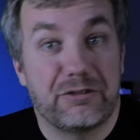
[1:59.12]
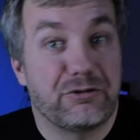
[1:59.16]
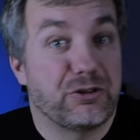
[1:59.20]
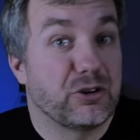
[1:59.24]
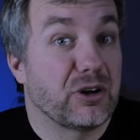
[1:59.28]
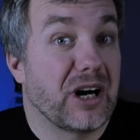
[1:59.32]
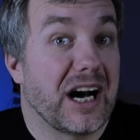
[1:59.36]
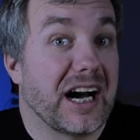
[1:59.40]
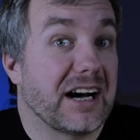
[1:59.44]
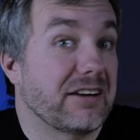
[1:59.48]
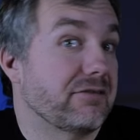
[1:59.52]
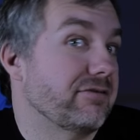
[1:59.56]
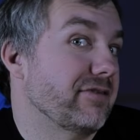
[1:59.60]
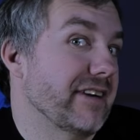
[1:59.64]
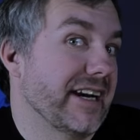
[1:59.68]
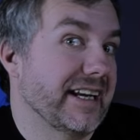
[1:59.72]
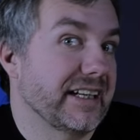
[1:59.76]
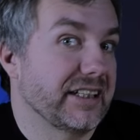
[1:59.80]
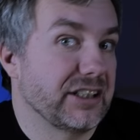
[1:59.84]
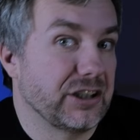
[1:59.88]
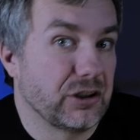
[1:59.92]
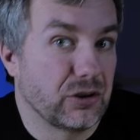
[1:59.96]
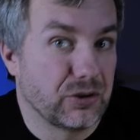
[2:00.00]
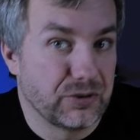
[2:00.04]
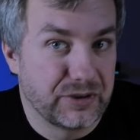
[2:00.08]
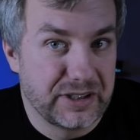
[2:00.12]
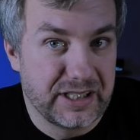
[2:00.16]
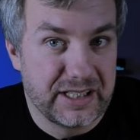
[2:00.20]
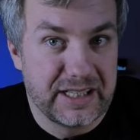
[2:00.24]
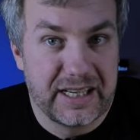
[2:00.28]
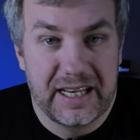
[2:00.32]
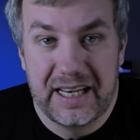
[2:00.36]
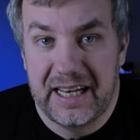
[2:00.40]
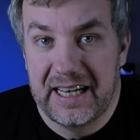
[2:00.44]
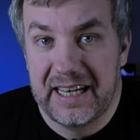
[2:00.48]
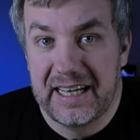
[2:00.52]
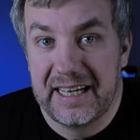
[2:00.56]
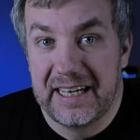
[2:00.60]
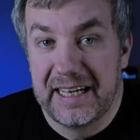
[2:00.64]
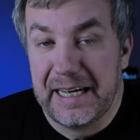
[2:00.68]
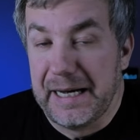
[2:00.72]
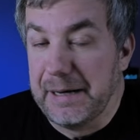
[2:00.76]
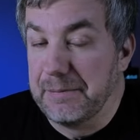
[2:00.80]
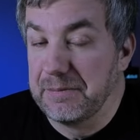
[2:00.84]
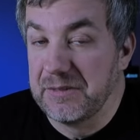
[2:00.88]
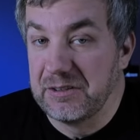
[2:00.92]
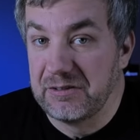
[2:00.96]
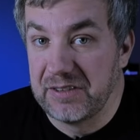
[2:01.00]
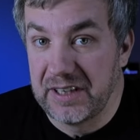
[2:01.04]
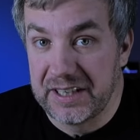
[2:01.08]
if you have any other
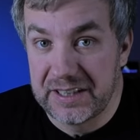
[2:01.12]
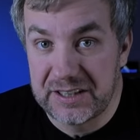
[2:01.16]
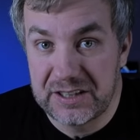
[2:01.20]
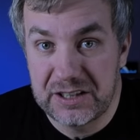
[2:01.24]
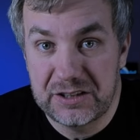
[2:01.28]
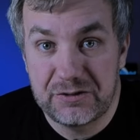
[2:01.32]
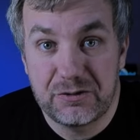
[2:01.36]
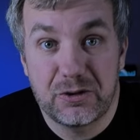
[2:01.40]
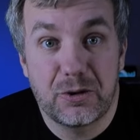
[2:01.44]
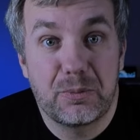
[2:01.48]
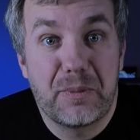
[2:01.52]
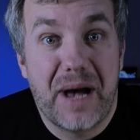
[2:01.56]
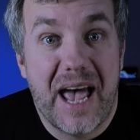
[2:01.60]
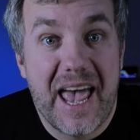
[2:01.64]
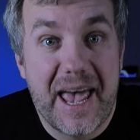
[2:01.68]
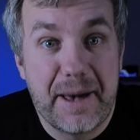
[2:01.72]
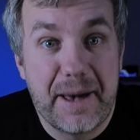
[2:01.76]
devices from